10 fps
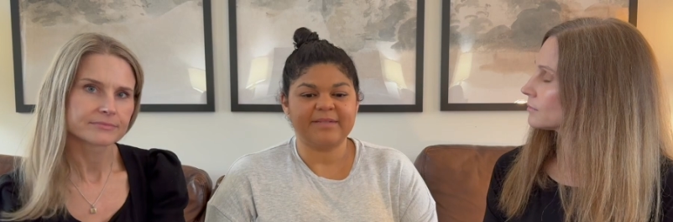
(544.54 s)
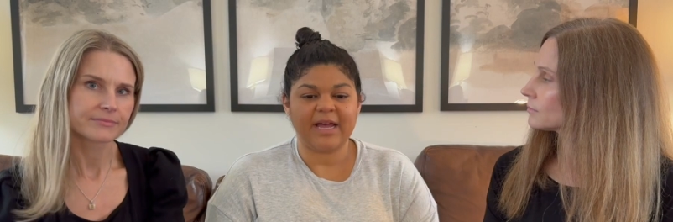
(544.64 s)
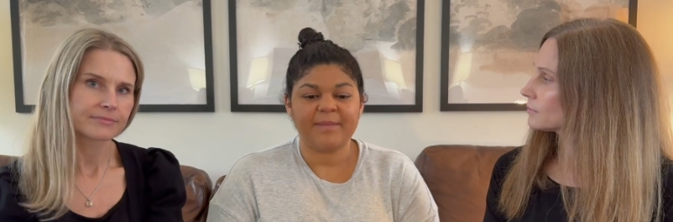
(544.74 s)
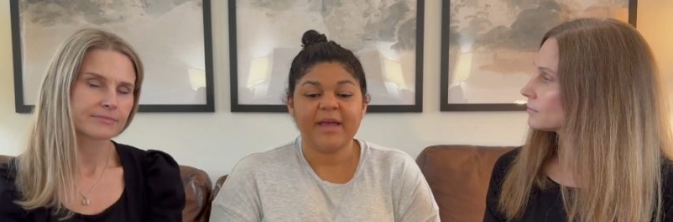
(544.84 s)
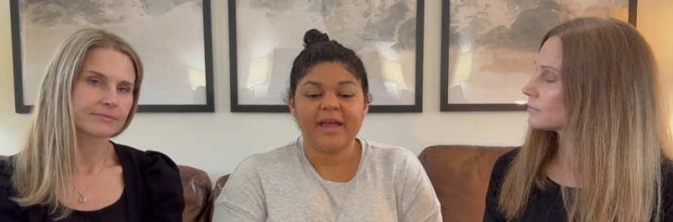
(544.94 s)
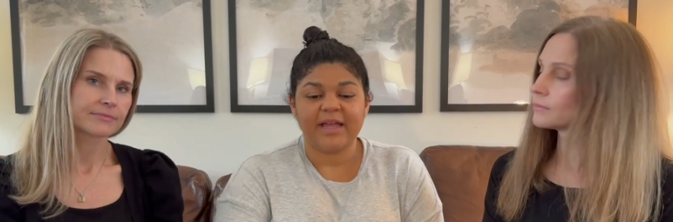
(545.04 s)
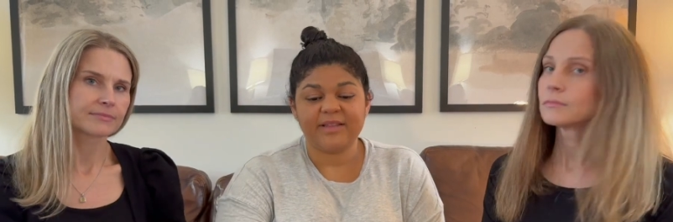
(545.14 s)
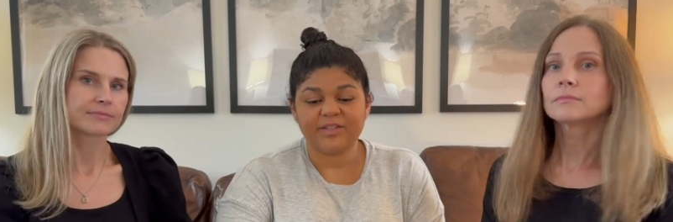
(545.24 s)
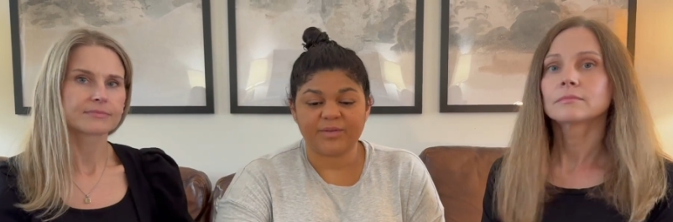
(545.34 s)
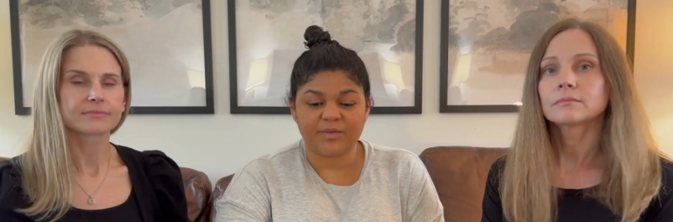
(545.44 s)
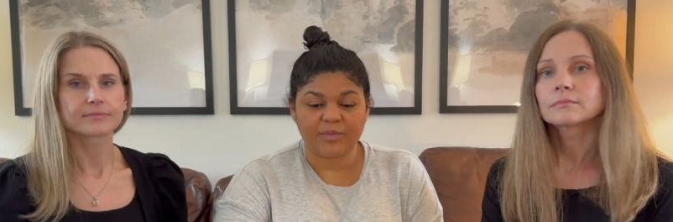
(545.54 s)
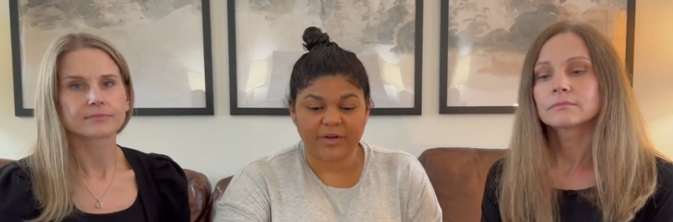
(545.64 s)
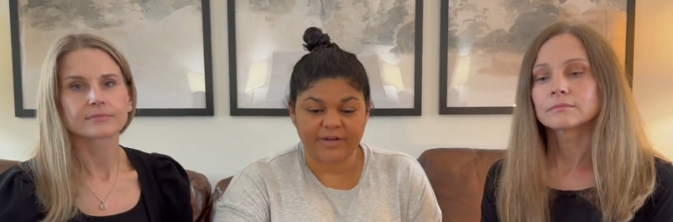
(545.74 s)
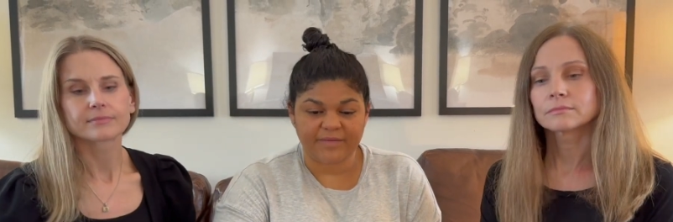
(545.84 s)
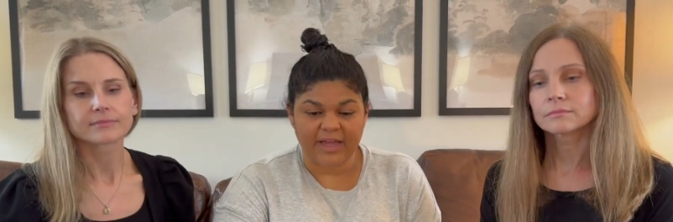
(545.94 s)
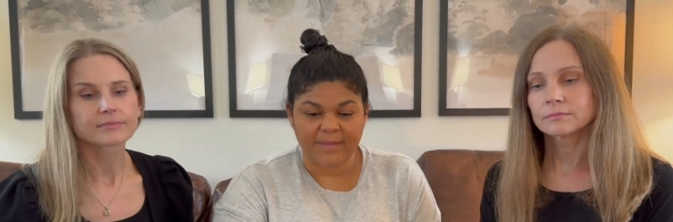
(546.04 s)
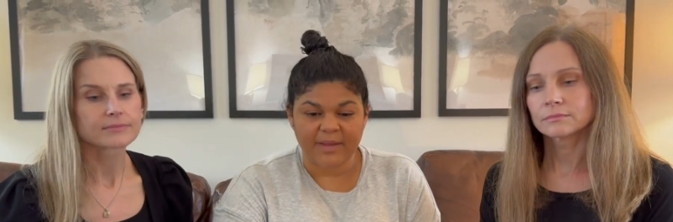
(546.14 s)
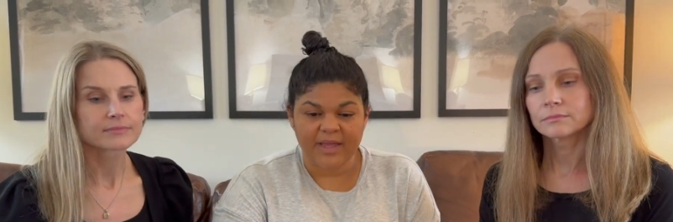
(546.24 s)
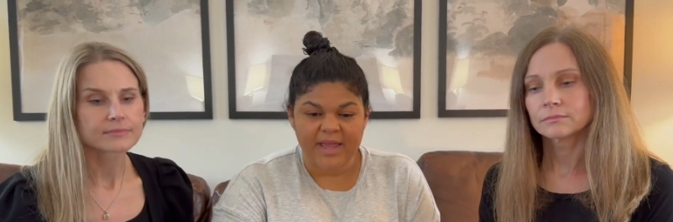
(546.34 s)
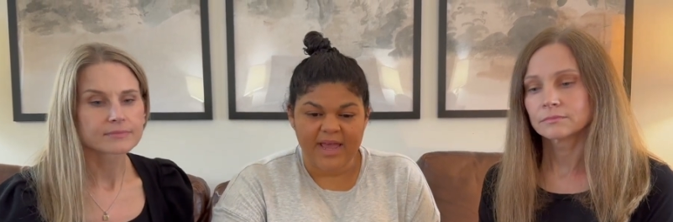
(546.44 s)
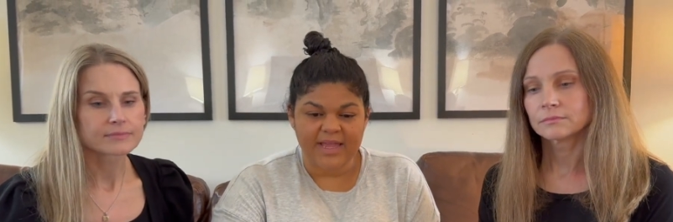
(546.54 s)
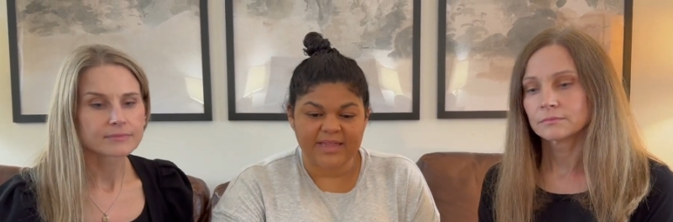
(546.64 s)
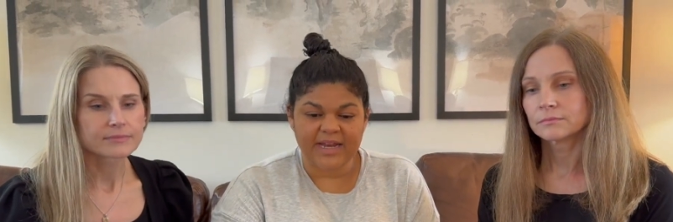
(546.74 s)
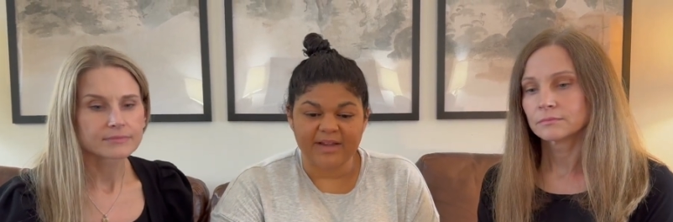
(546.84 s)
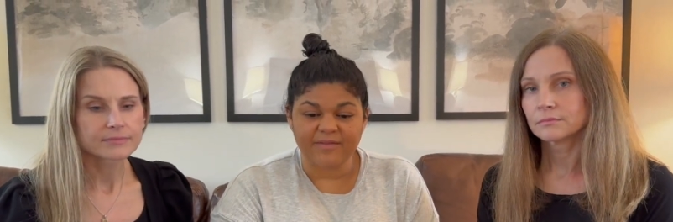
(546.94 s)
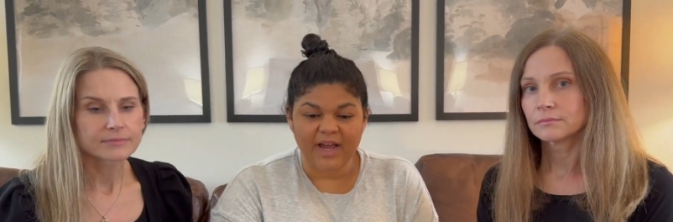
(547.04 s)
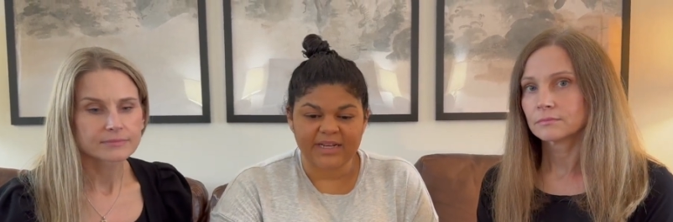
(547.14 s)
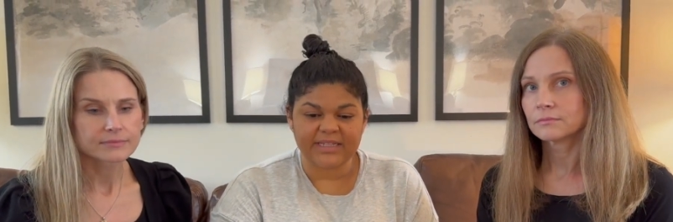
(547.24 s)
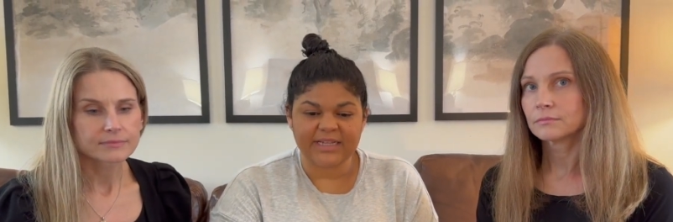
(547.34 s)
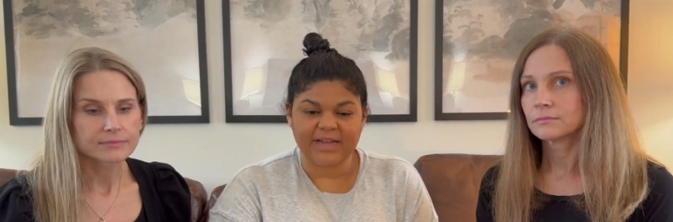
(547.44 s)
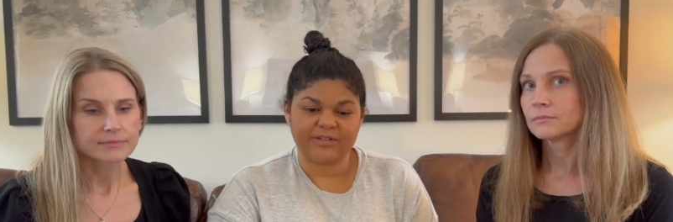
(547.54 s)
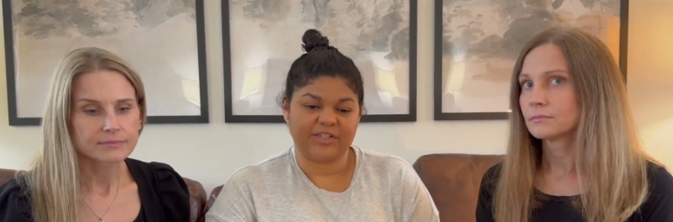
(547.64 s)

Speaker 1: up, and this was one of them. And then ironically, I was